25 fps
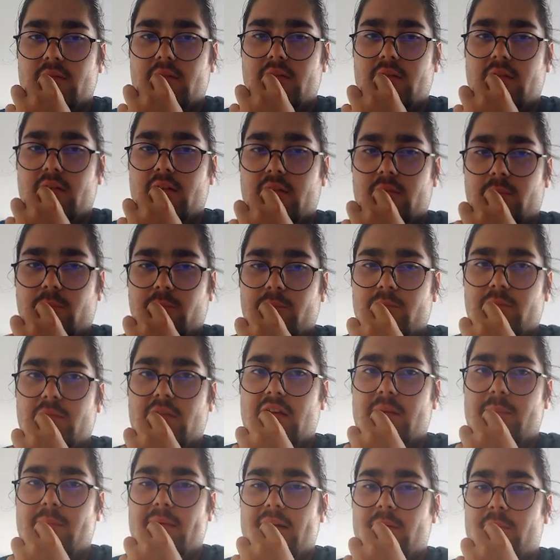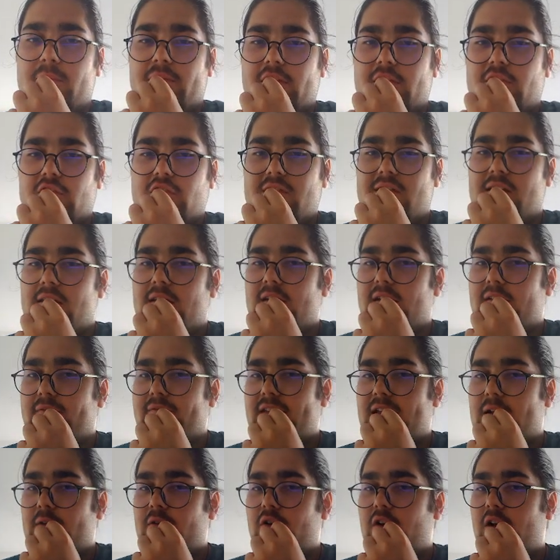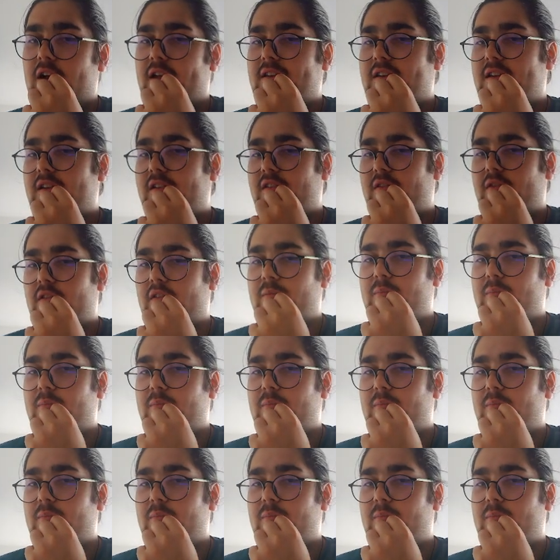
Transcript: gonna take back with the check. I've now got ideas of this